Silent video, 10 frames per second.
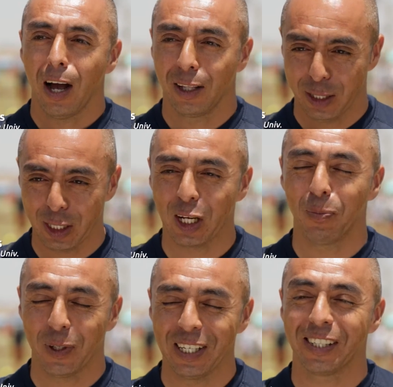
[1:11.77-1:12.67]
There's a
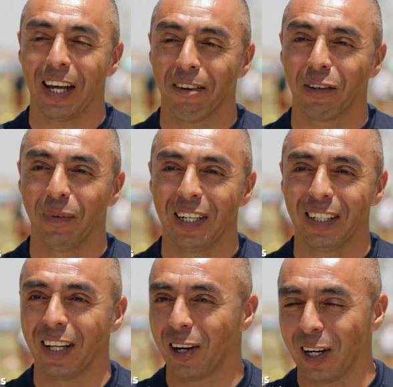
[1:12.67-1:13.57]
couple kids that have
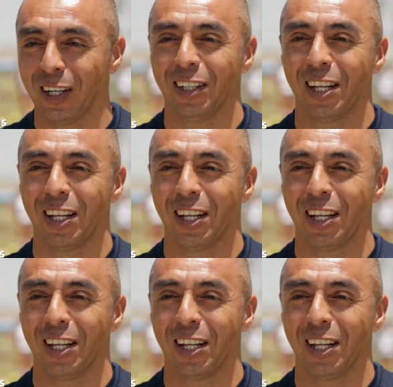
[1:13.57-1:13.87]
committed that are